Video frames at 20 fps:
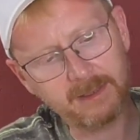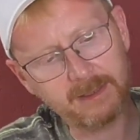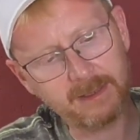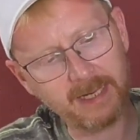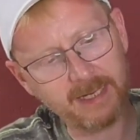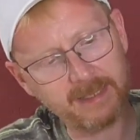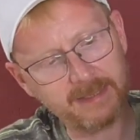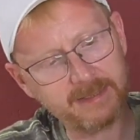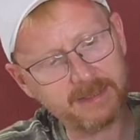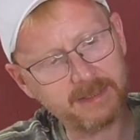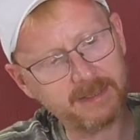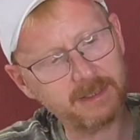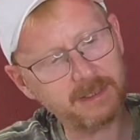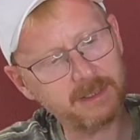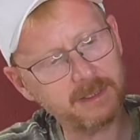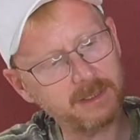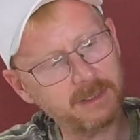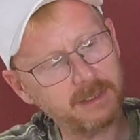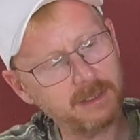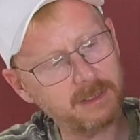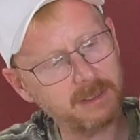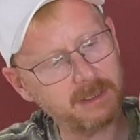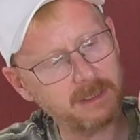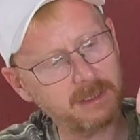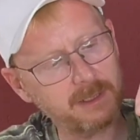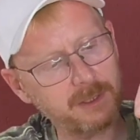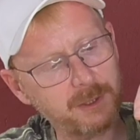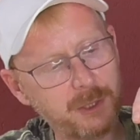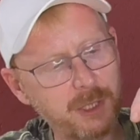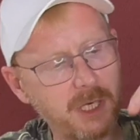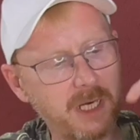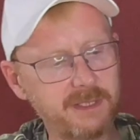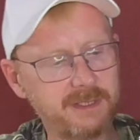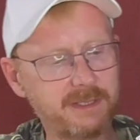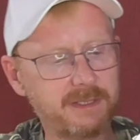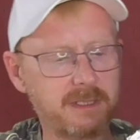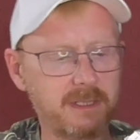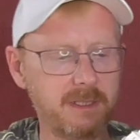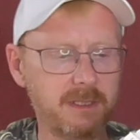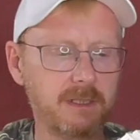that's
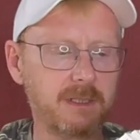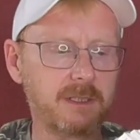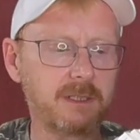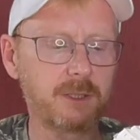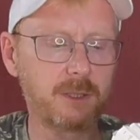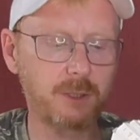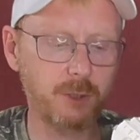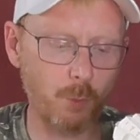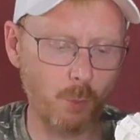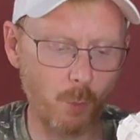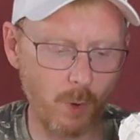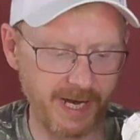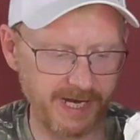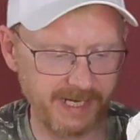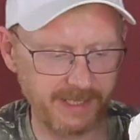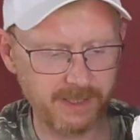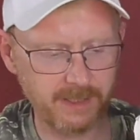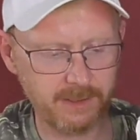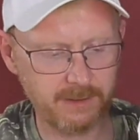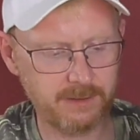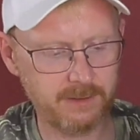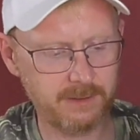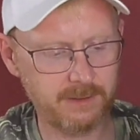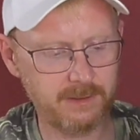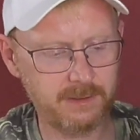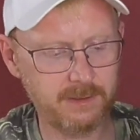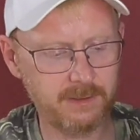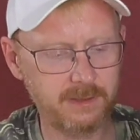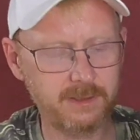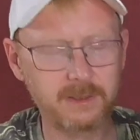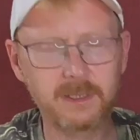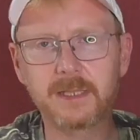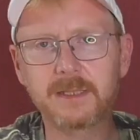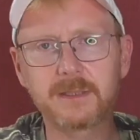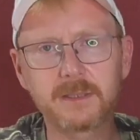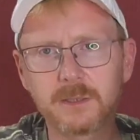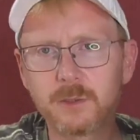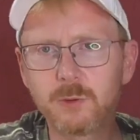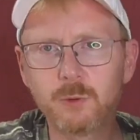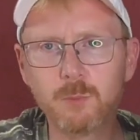just the weight.
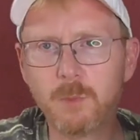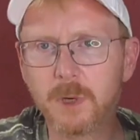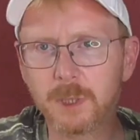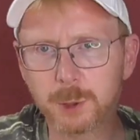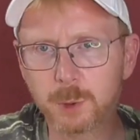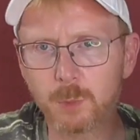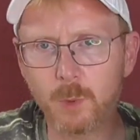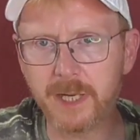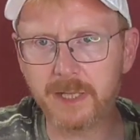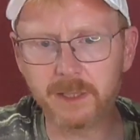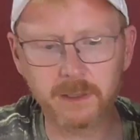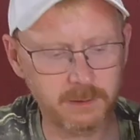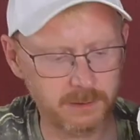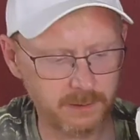That's too much weight.